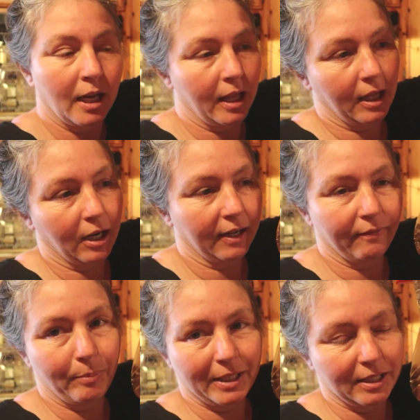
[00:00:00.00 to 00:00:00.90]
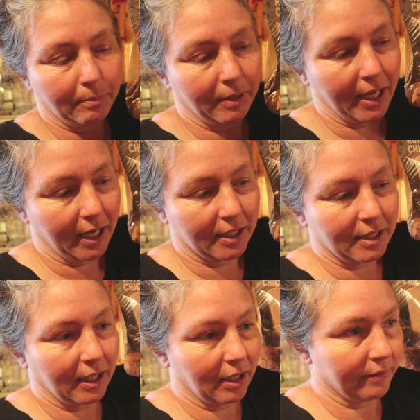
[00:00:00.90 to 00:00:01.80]
And then I'll give Bit some legs.
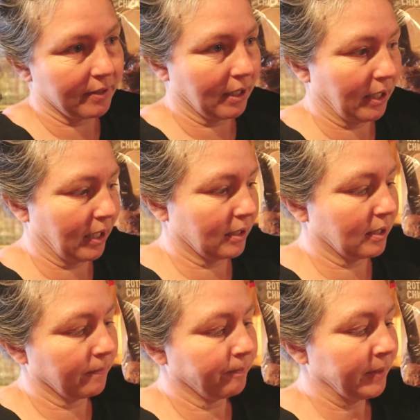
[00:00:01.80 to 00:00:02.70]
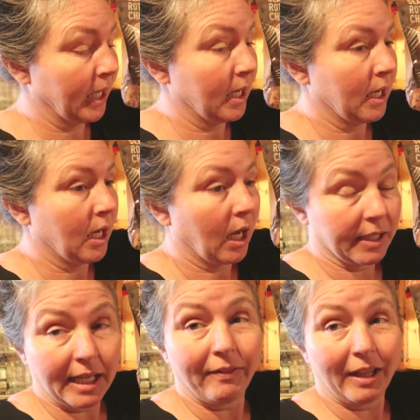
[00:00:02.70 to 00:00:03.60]
He loves the legs. I'll
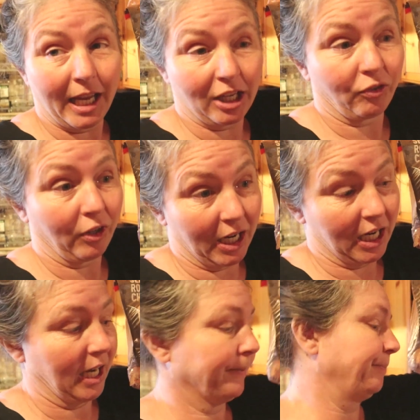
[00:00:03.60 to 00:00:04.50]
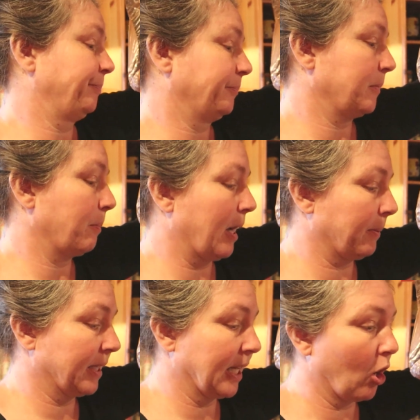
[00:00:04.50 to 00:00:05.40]
save the legs for eating. But I'm
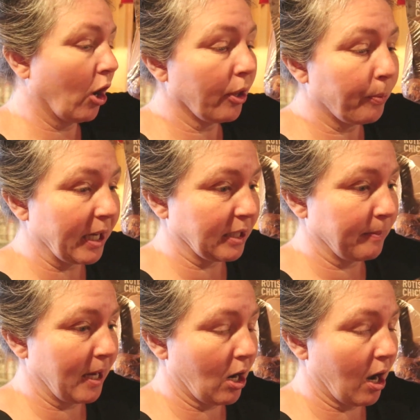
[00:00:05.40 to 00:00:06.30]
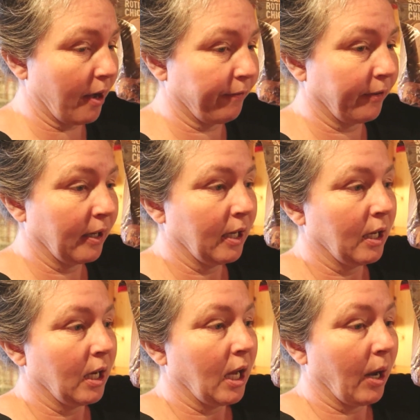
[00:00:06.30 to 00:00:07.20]
going to take all the breast meat off.
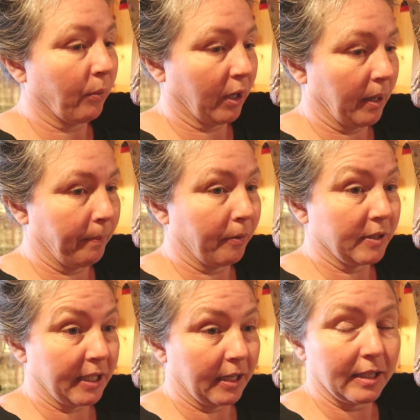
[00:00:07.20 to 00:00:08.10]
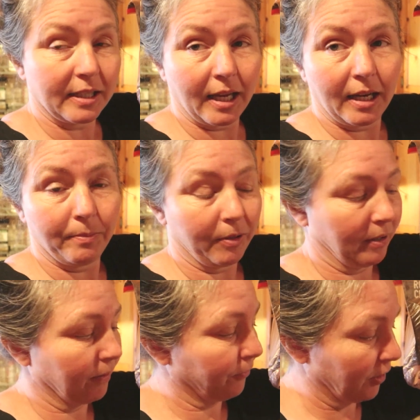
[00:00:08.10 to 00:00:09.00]
And we're going to set it aside and put it
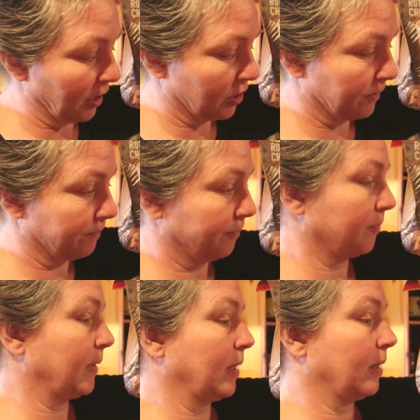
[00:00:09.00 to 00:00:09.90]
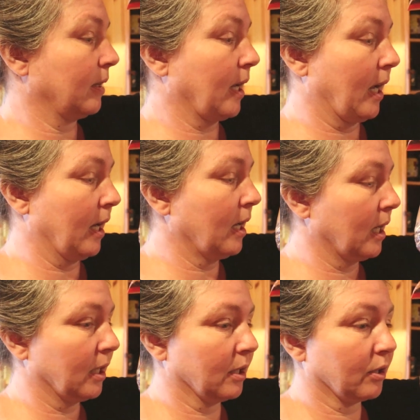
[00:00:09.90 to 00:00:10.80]
in the fridge. Okay,
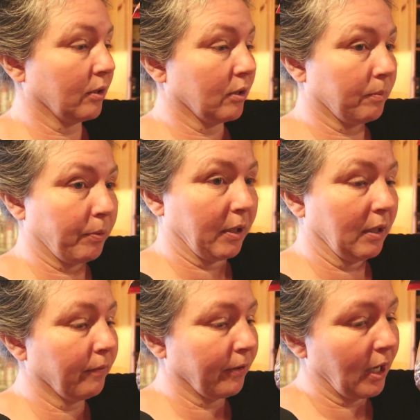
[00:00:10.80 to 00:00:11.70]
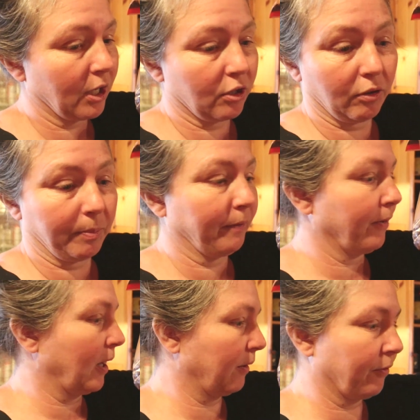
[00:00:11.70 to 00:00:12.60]
and put it in the fridge. It'll be
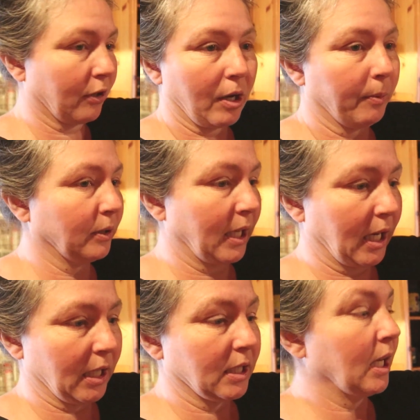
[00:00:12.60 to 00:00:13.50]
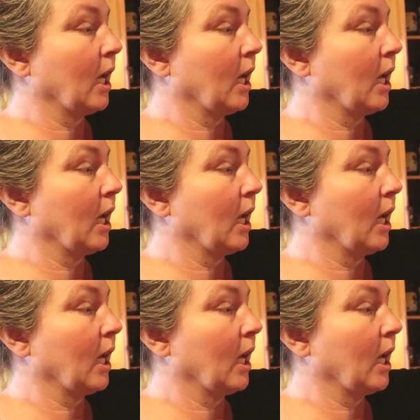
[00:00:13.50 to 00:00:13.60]
fine for a couple of days.